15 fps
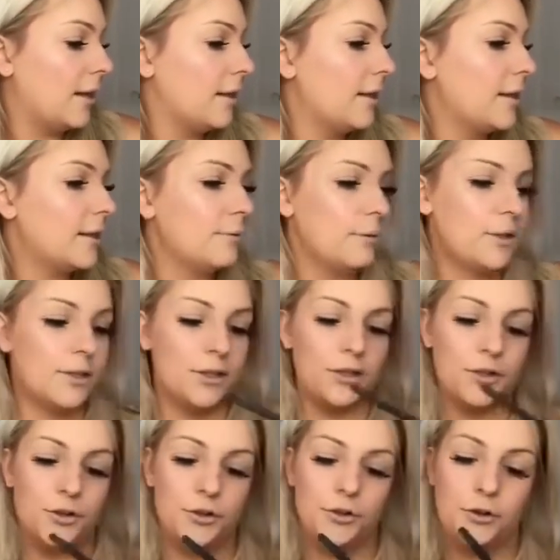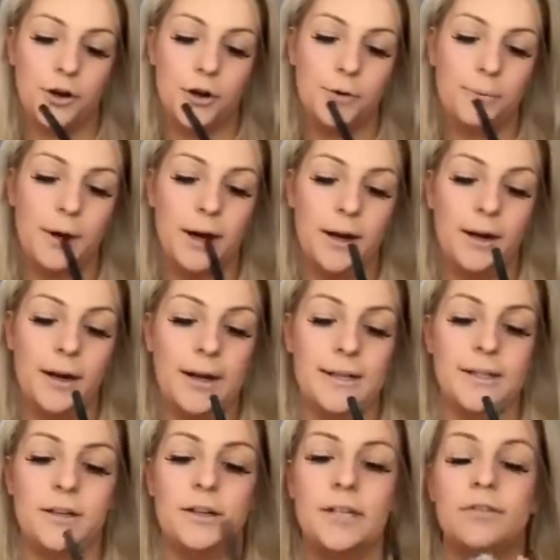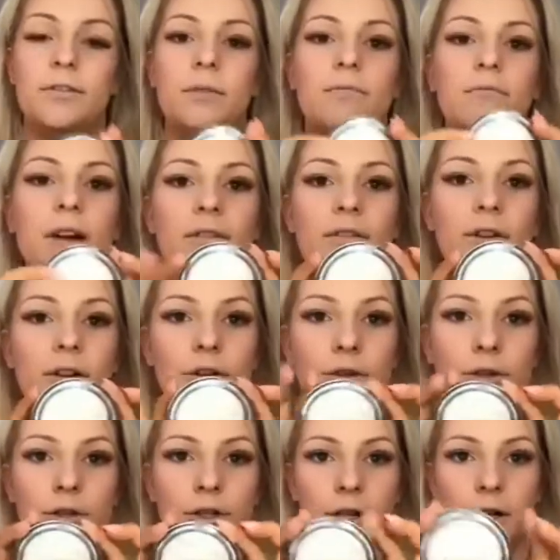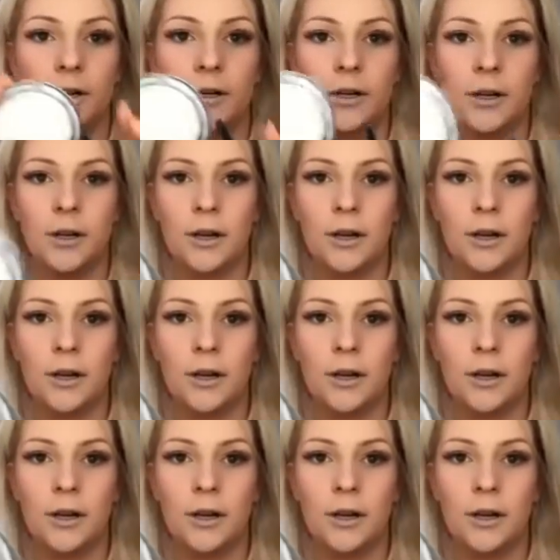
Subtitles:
and this one's a strobe highlighter, and it's from Revolution.